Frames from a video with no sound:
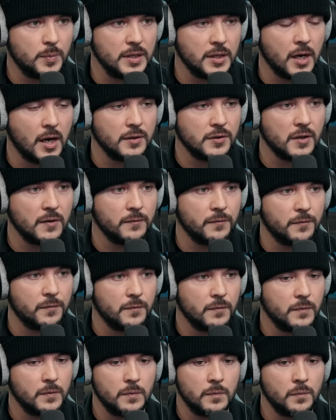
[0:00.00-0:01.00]
because
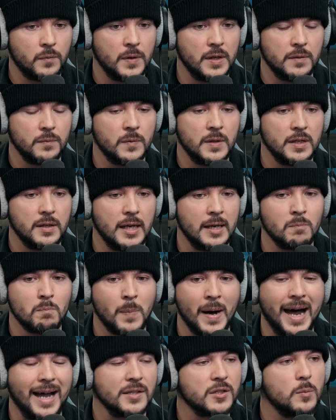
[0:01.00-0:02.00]
of the the
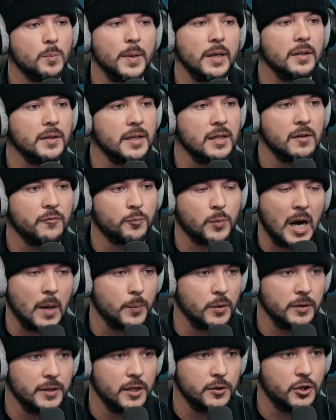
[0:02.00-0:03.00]
impossibility of
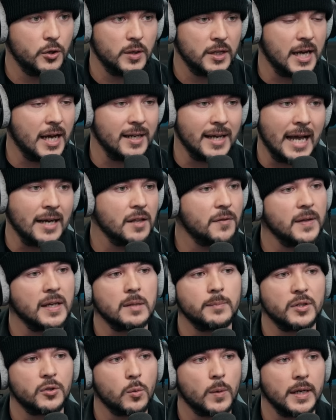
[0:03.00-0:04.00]
properly adjudicating
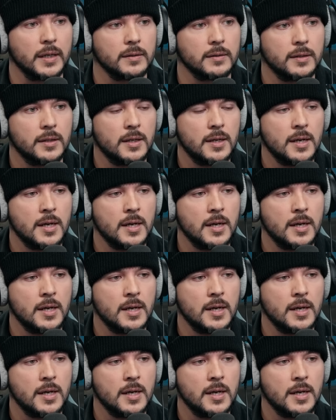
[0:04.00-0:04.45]
anything in between.